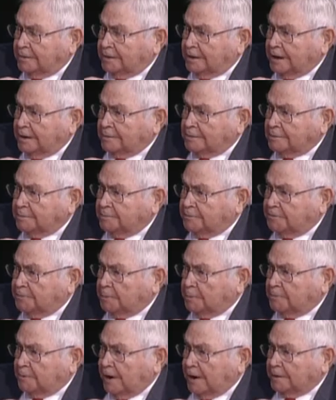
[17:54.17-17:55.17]
don't
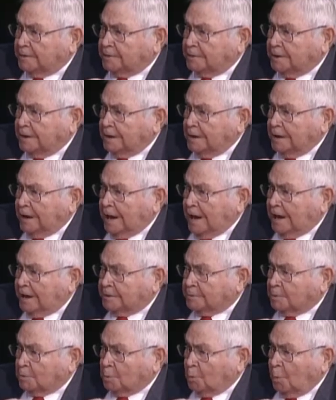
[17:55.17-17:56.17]
provide
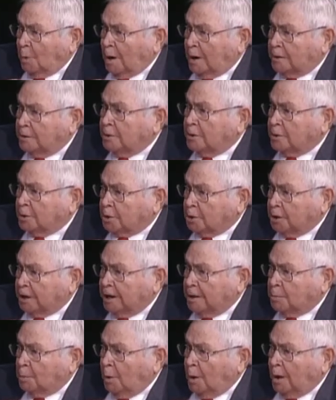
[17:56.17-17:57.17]
adequate water or
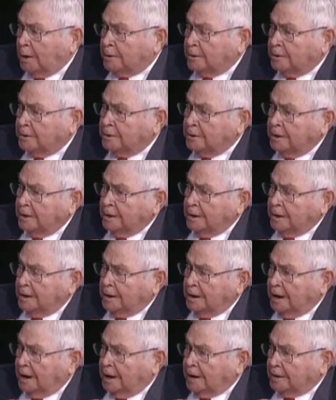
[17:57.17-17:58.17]
clean water,
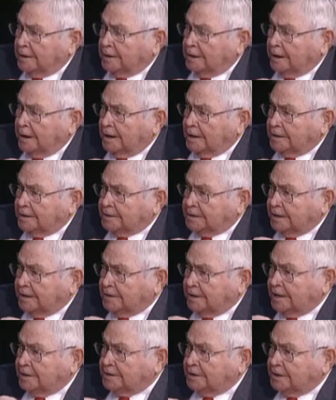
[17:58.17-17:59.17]
and see,
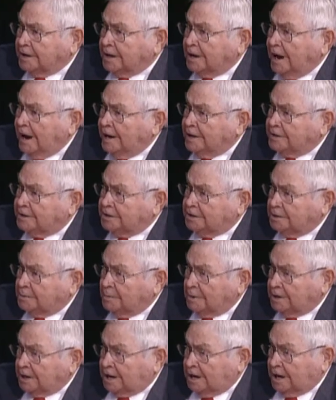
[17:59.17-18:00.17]
these are the guys that you
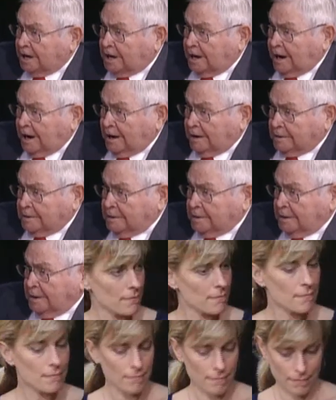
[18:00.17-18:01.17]
want to kick out.
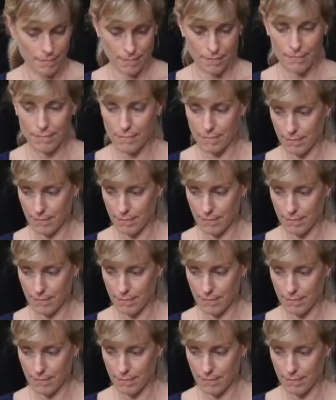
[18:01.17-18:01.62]
And